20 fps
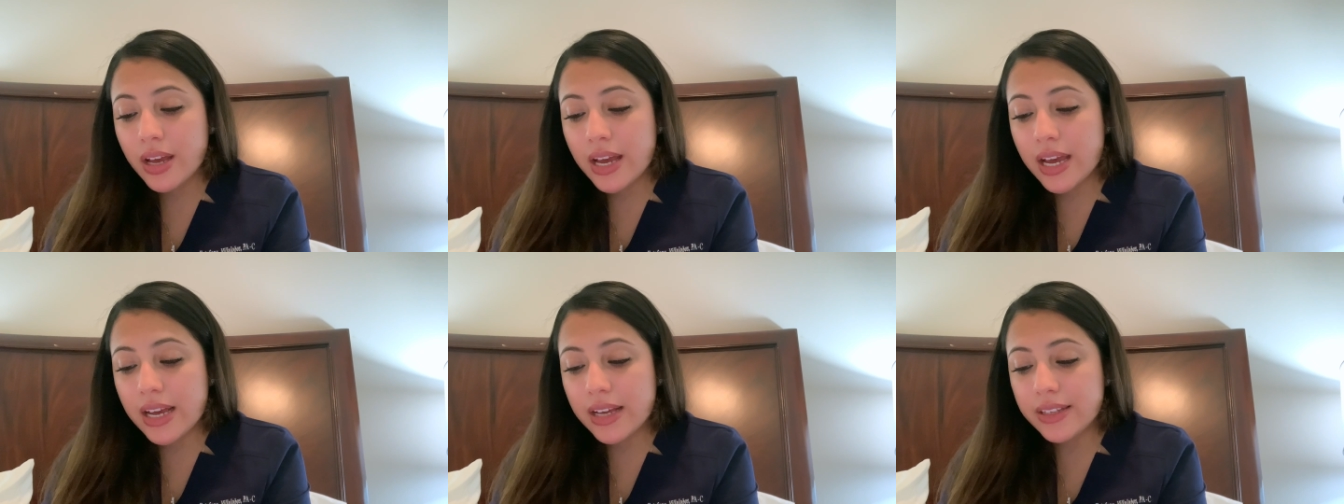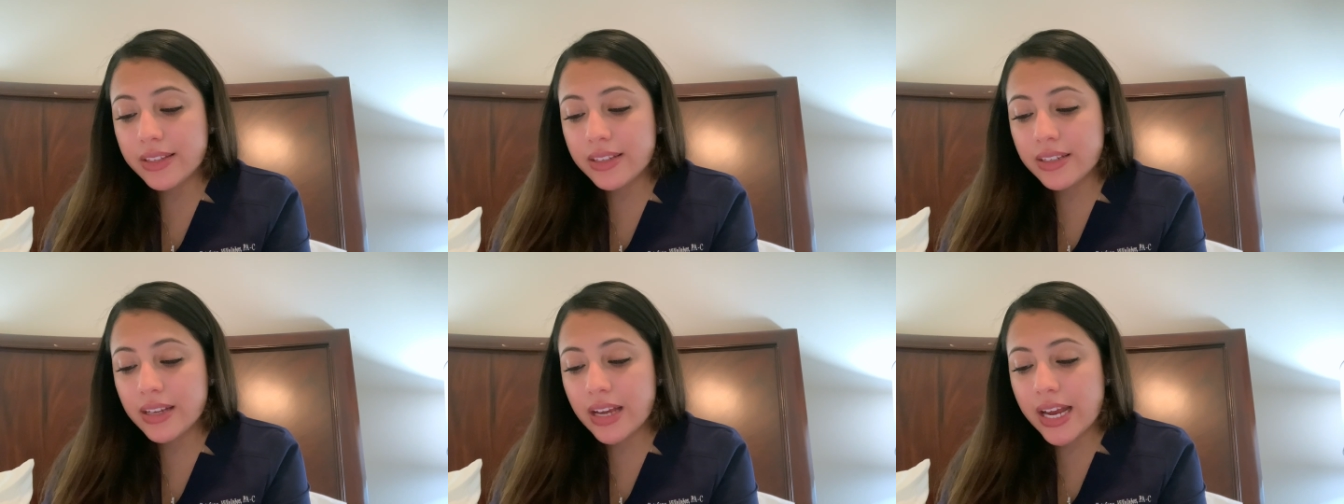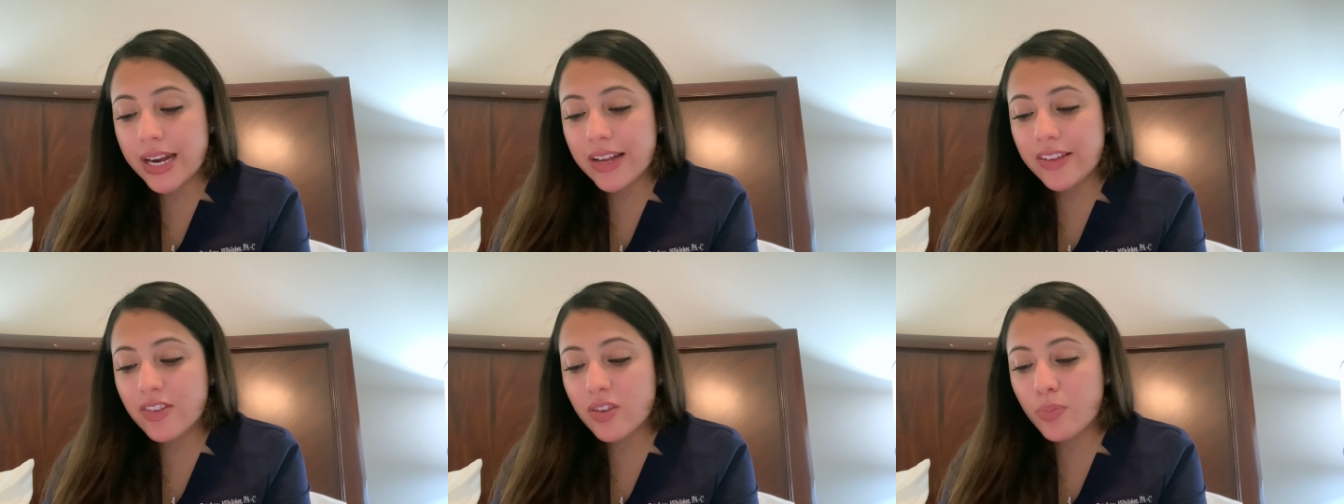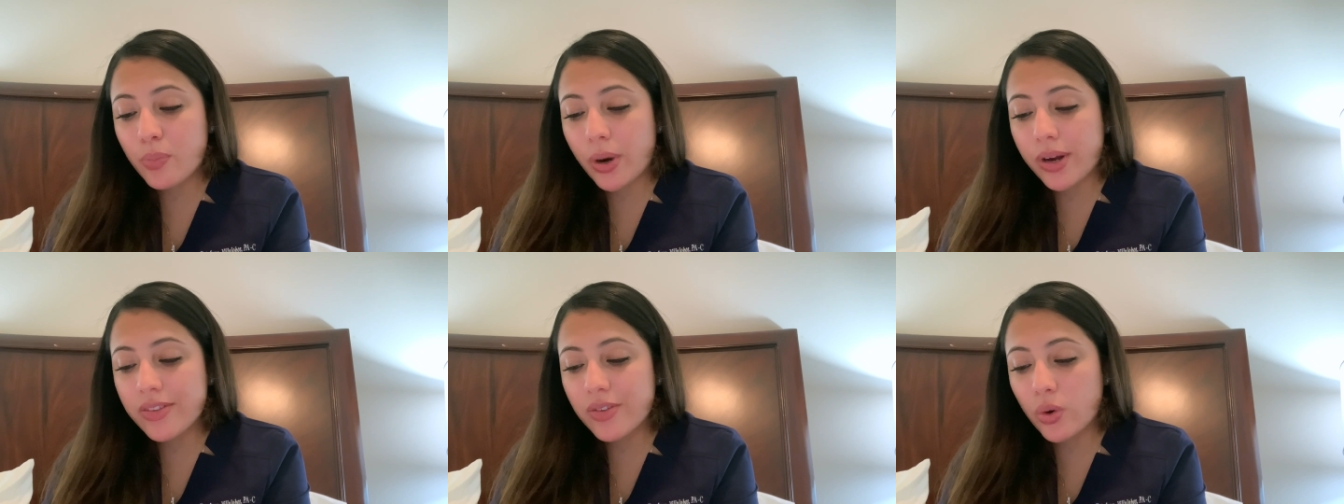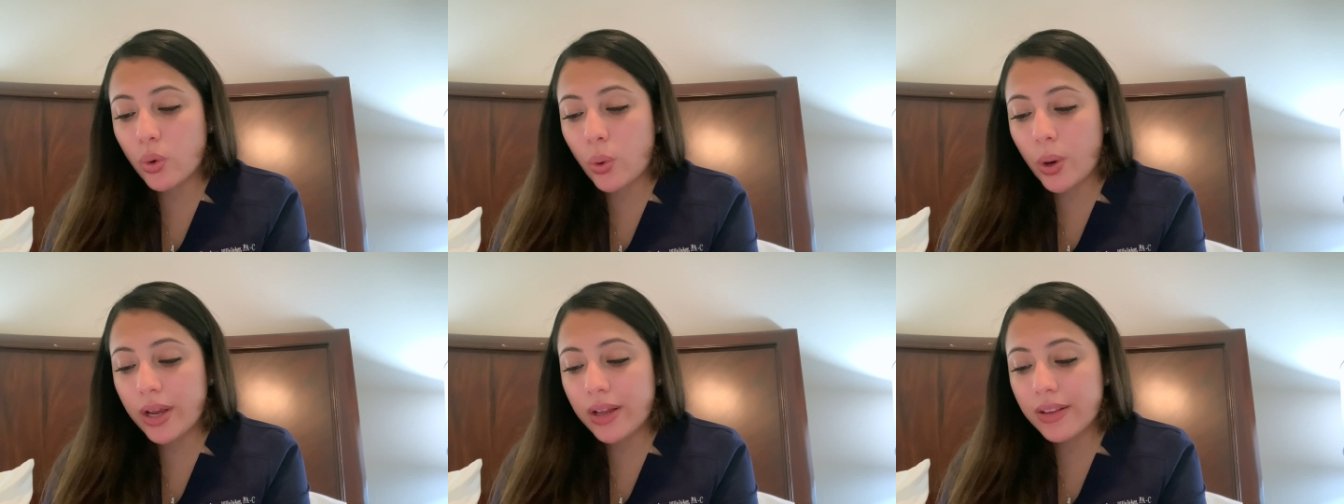it, and it spreads
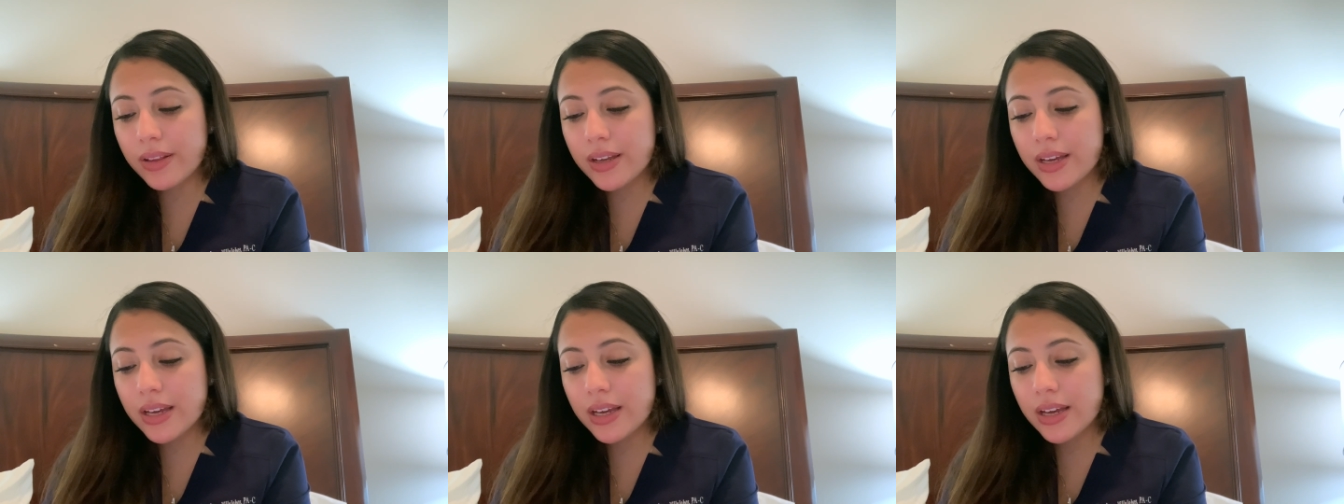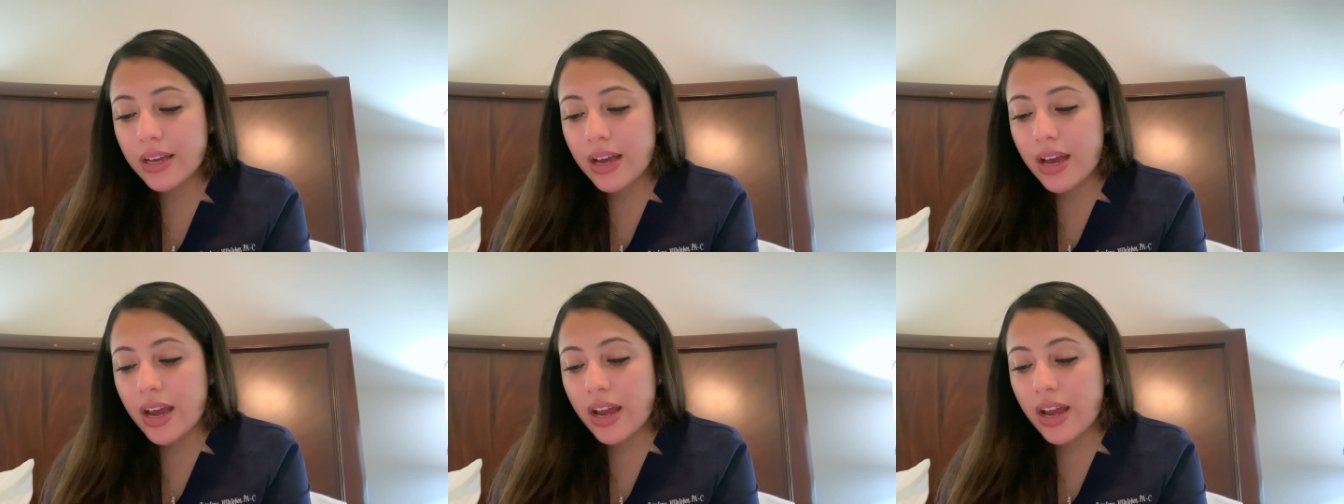quickly.